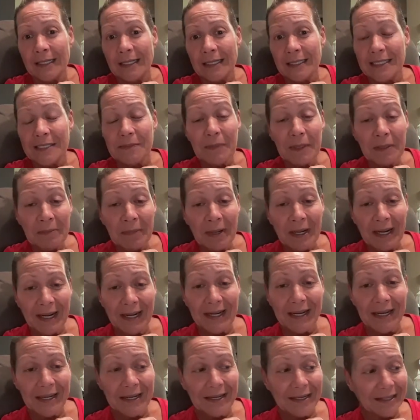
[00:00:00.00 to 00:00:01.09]
It's been
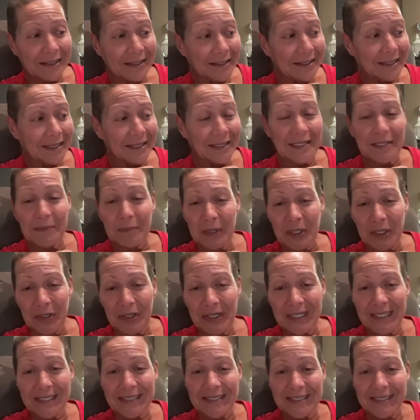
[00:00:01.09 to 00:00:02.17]
my
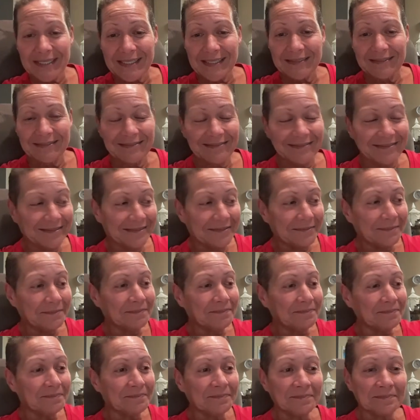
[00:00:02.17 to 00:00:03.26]
experience
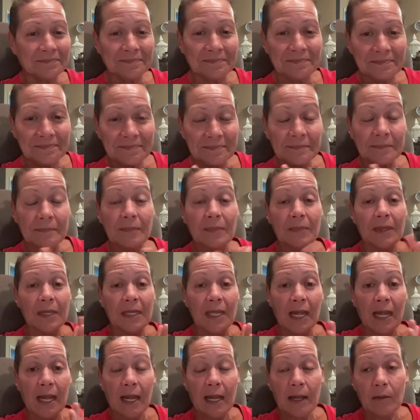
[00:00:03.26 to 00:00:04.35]

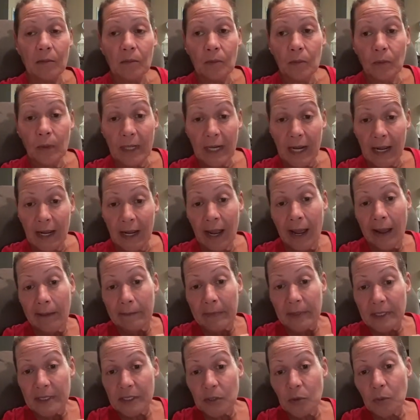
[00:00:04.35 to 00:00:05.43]
that when that
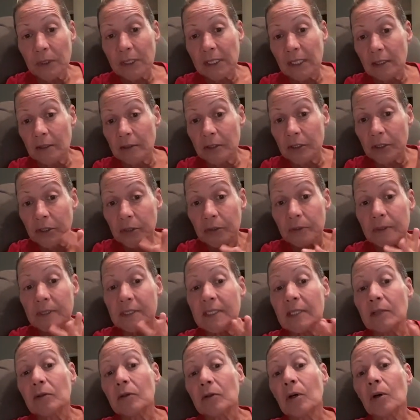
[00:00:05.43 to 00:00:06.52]
happens, what they'll do is
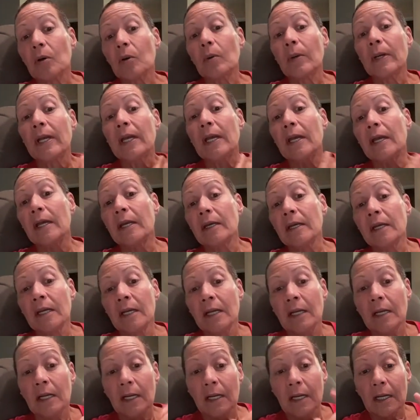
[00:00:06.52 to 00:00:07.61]
they'll go in,
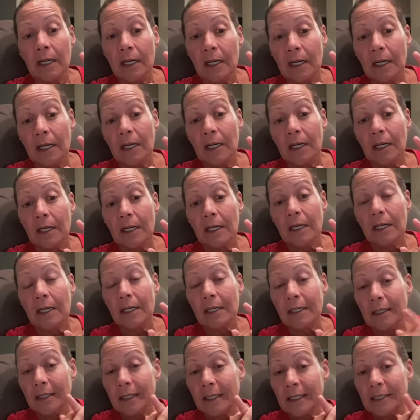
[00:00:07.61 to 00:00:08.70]

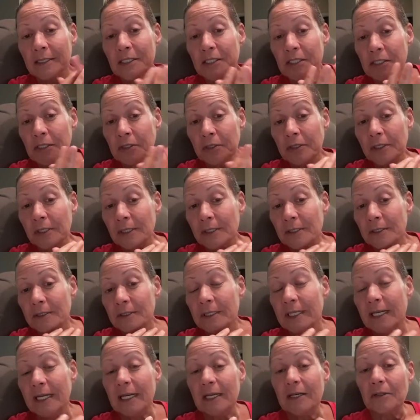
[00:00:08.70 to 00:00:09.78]
insert a little
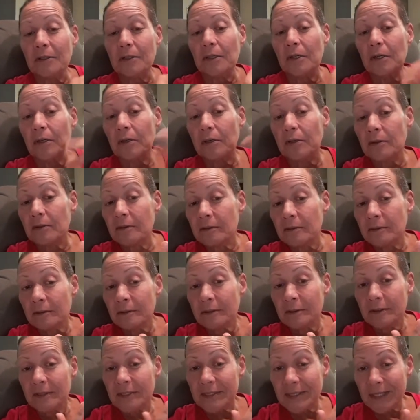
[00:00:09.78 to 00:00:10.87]
needle,
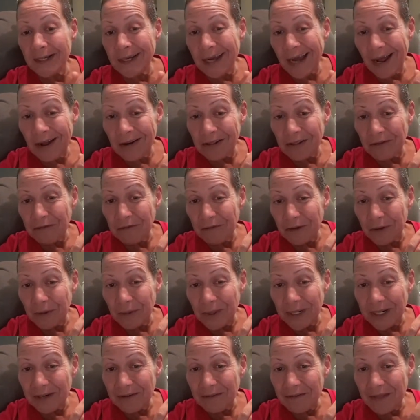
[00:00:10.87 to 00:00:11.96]
suck out the
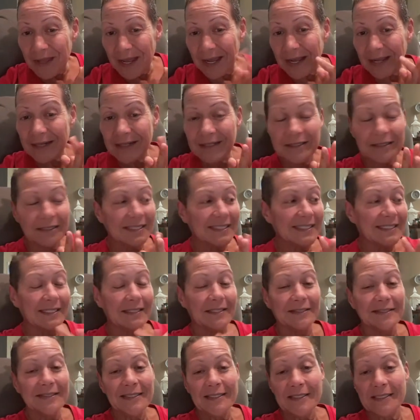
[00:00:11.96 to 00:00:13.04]
fluid of that
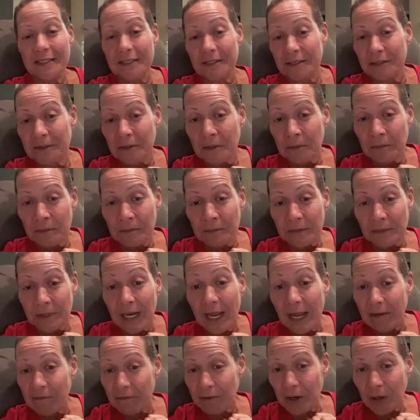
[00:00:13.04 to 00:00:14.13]
cyst, and
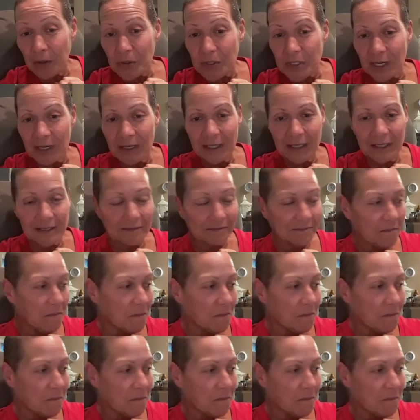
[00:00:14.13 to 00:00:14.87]
life goes on.